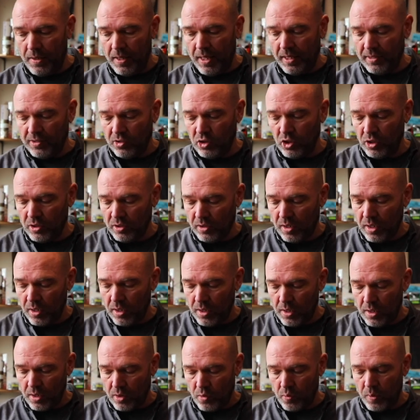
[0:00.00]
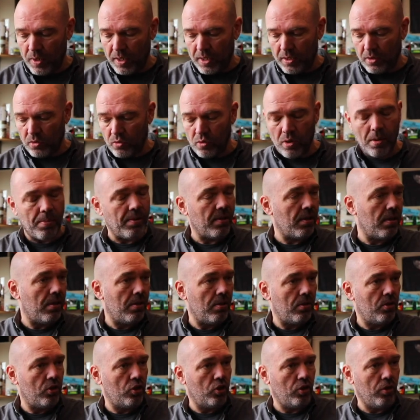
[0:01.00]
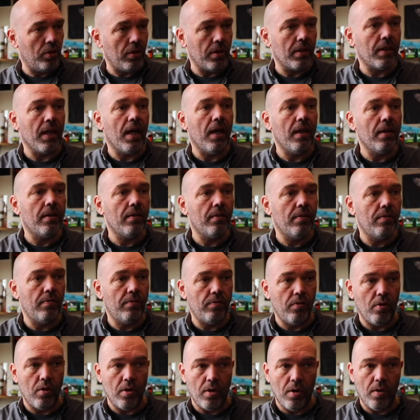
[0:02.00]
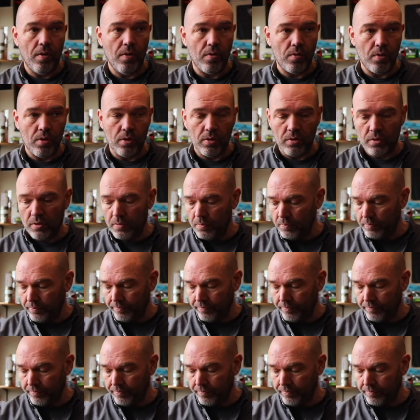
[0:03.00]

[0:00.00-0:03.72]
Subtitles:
that's just the quick troubleshooting guide for on the road.